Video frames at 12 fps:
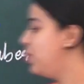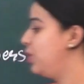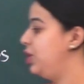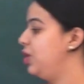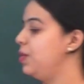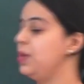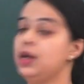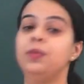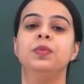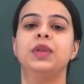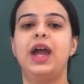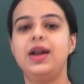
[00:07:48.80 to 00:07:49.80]
polynomial,
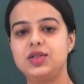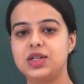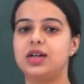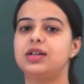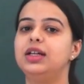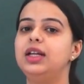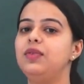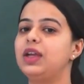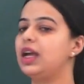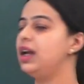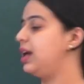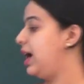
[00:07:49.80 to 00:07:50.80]
and generally we
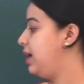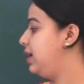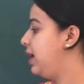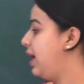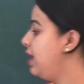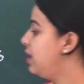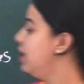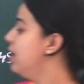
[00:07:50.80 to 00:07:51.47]
can write like